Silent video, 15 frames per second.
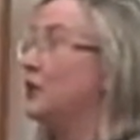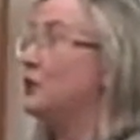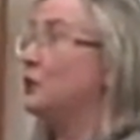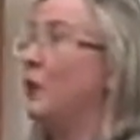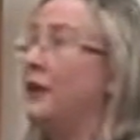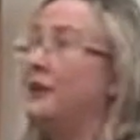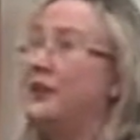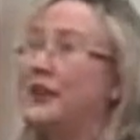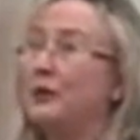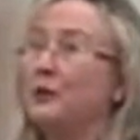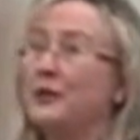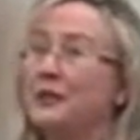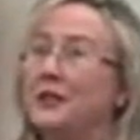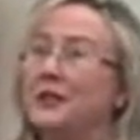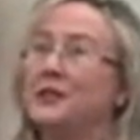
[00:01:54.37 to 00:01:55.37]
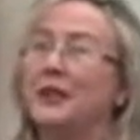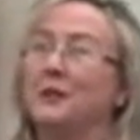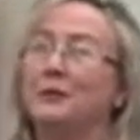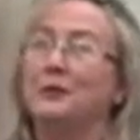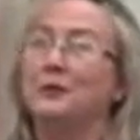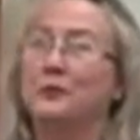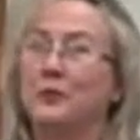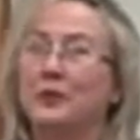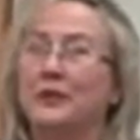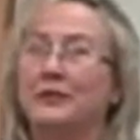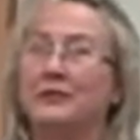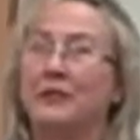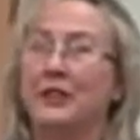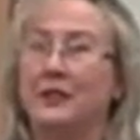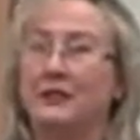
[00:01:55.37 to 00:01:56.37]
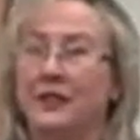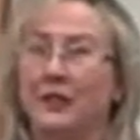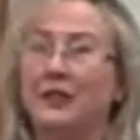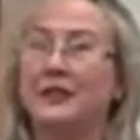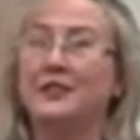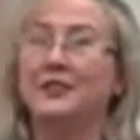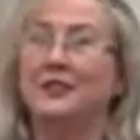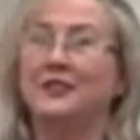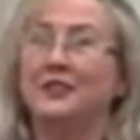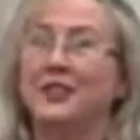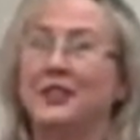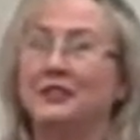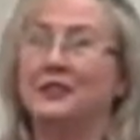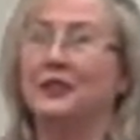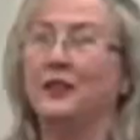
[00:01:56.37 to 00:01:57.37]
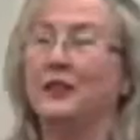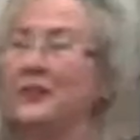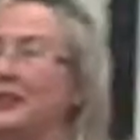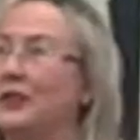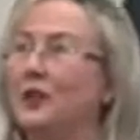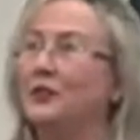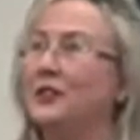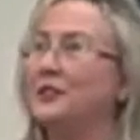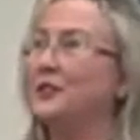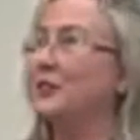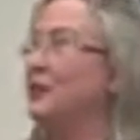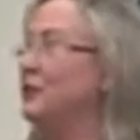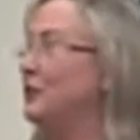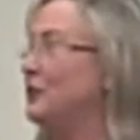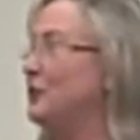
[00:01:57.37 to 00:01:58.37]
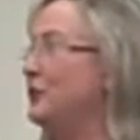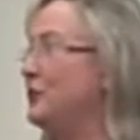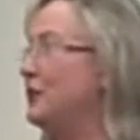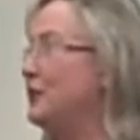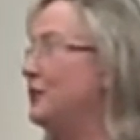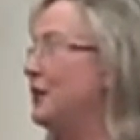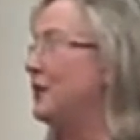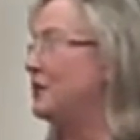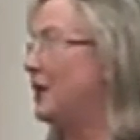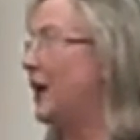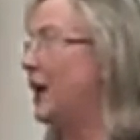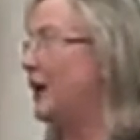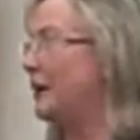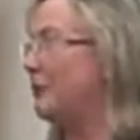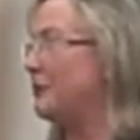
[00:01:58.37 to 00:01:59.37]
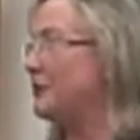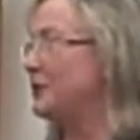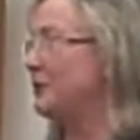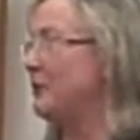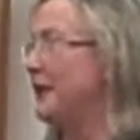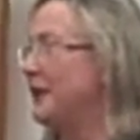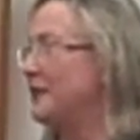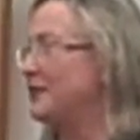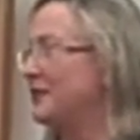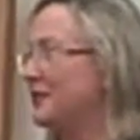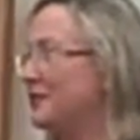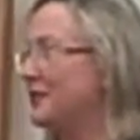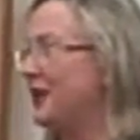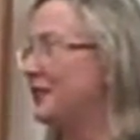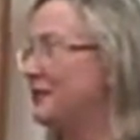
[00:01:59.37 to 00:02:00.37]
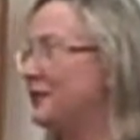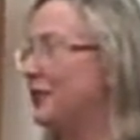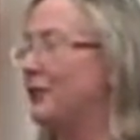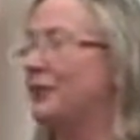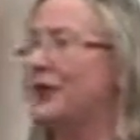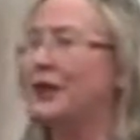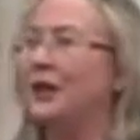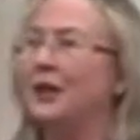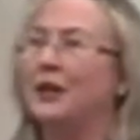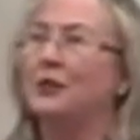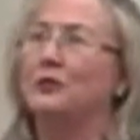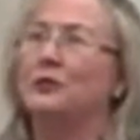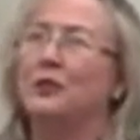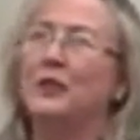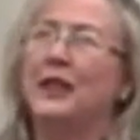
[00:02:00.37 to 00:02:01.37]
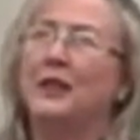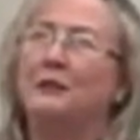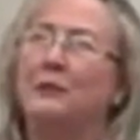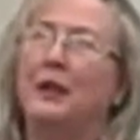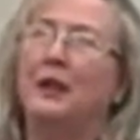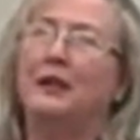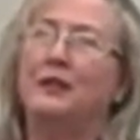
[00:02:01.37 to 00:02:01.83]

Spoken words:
There's one thing we did that was really very successful, and it only took 2 times to make it successful, was we had